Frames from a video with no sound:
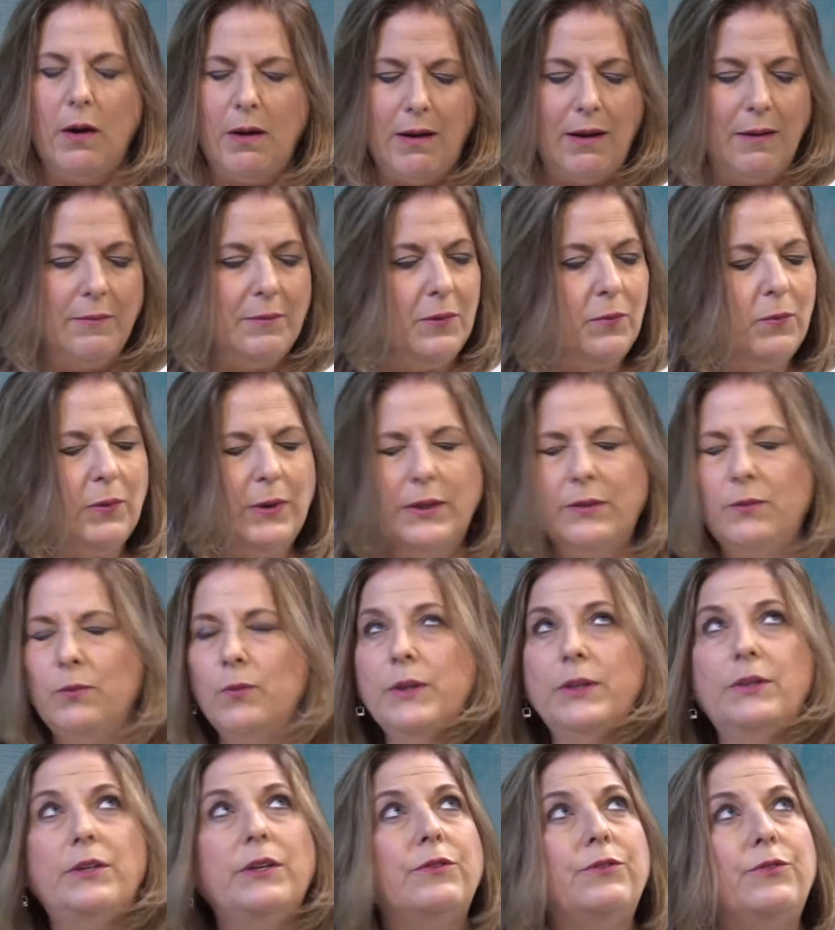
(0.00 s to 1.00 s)
I mean, we,
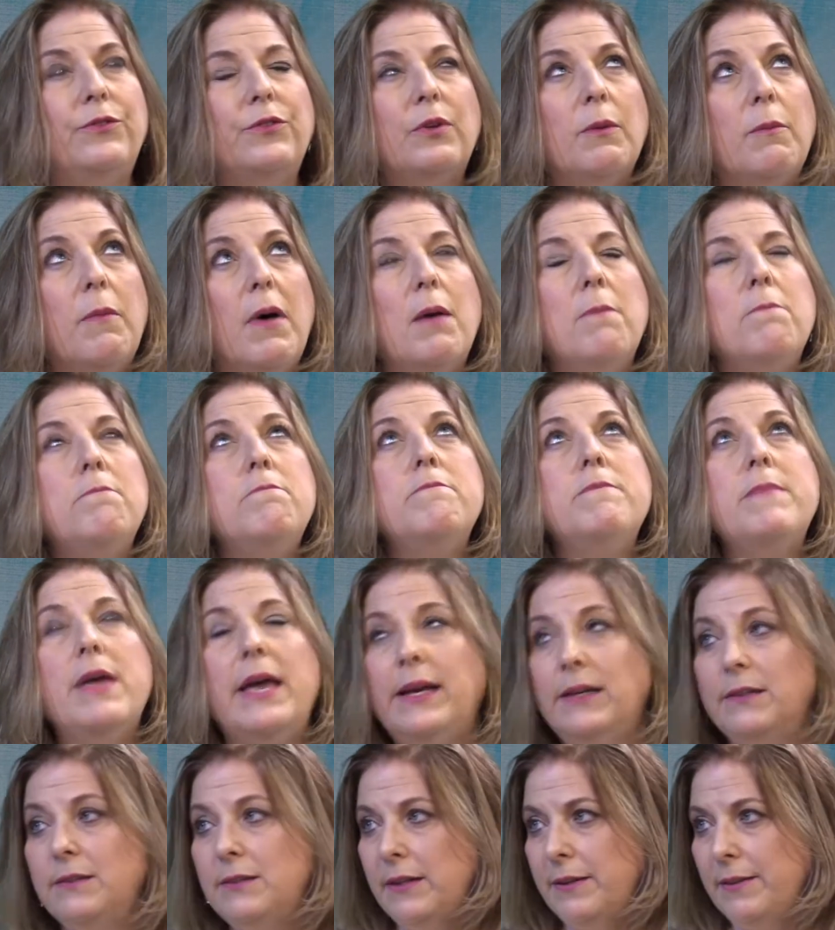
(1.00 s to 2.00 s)
we did some
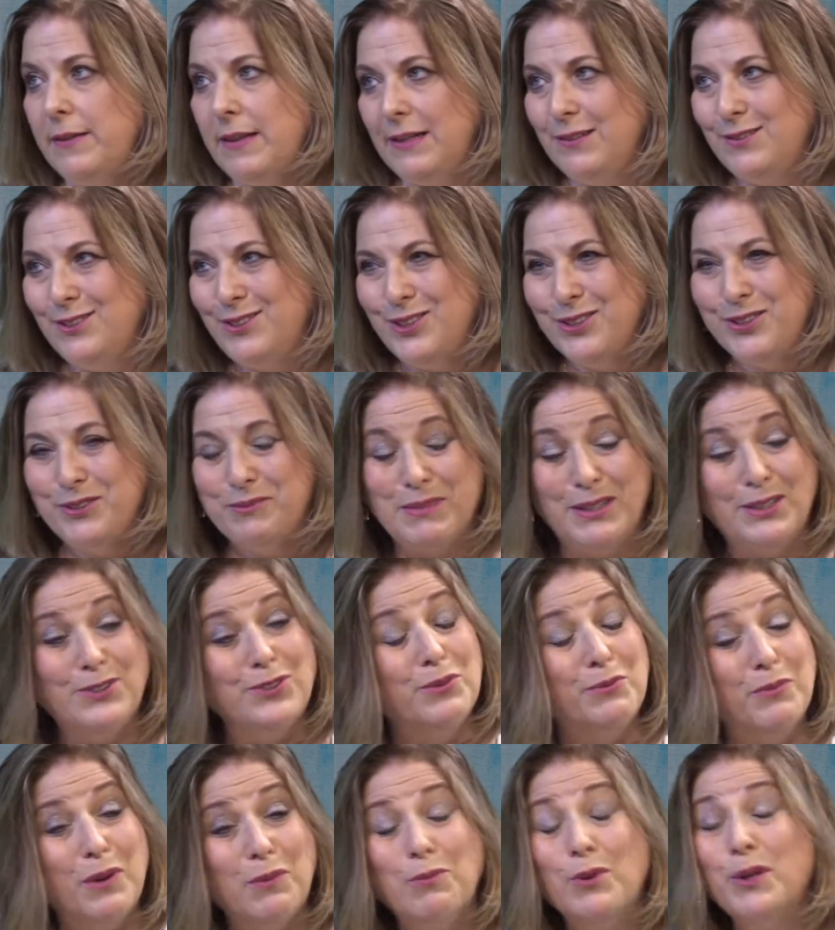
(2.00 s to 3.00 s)
amazing things during my
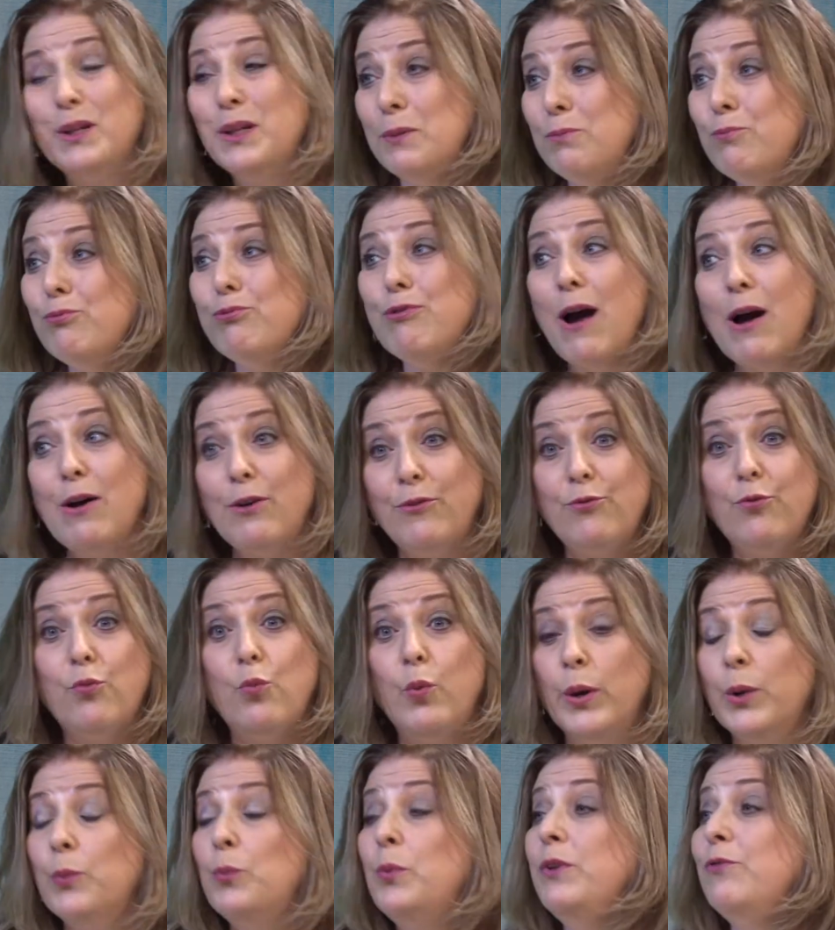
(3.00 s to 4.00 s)
term. I'm really proud of
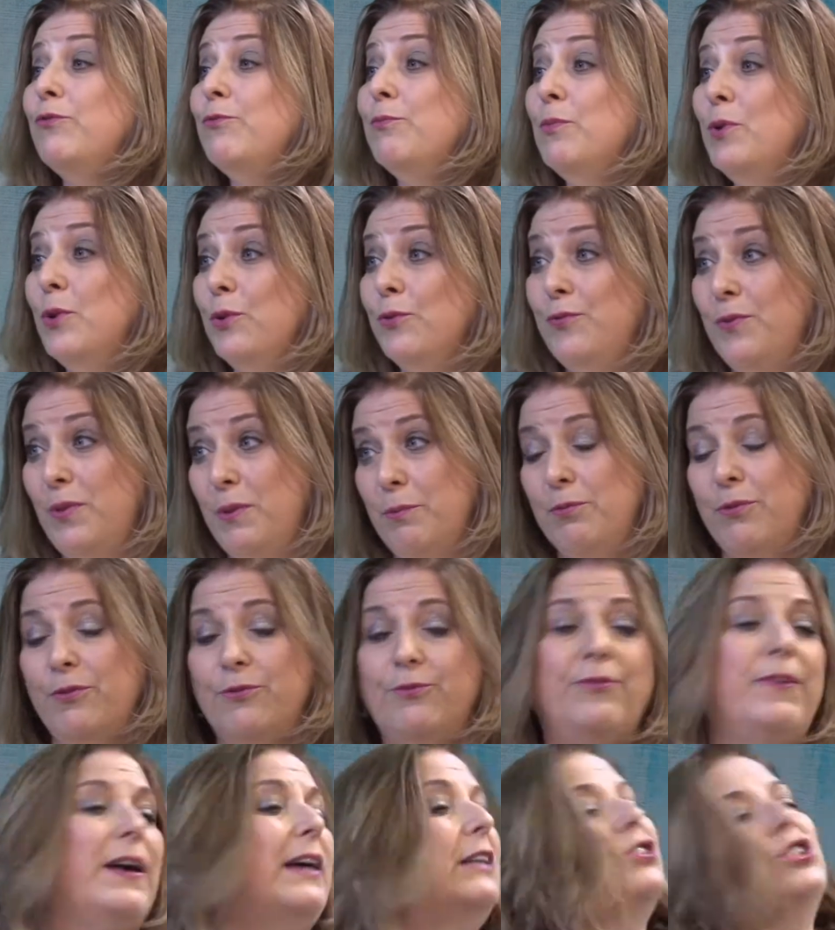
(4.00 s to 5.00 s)
where we've moved the
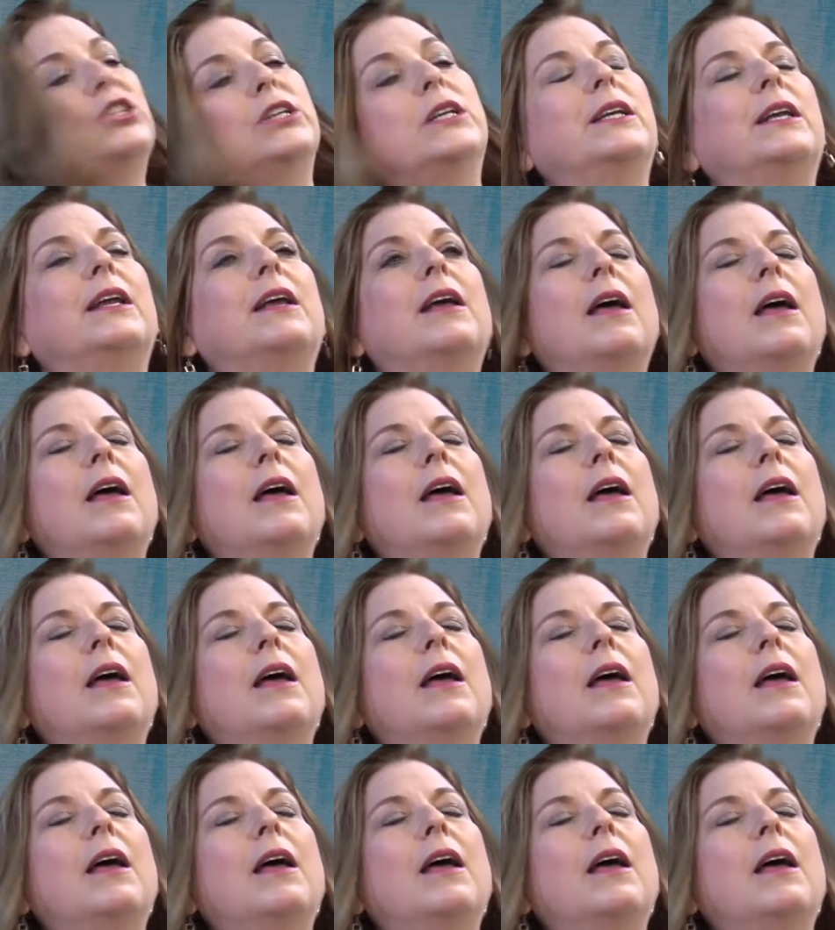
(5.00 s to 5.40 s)
profession.